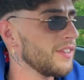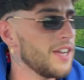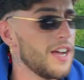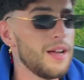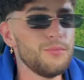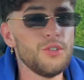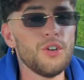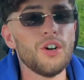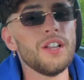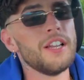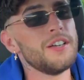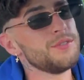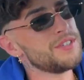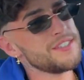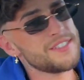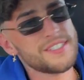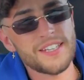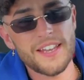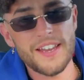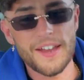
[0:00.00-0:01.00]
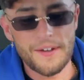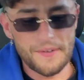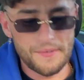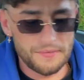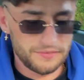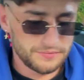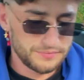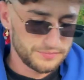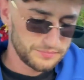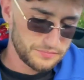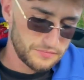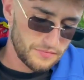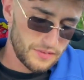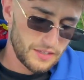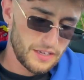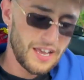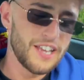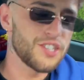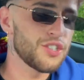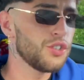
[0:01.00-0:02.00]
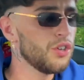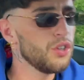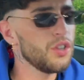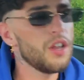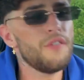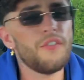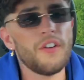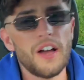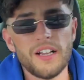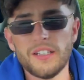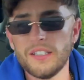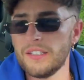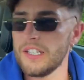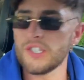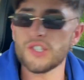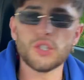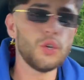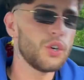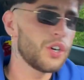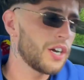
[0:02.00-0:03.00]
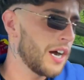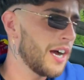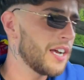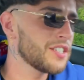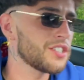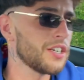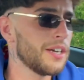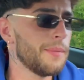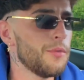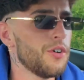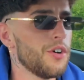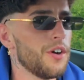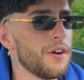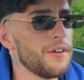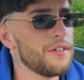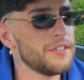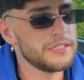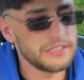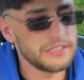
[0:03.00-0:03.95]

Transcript: I'm not allowed to say. It's not Love Island, it's not CASA AMOR.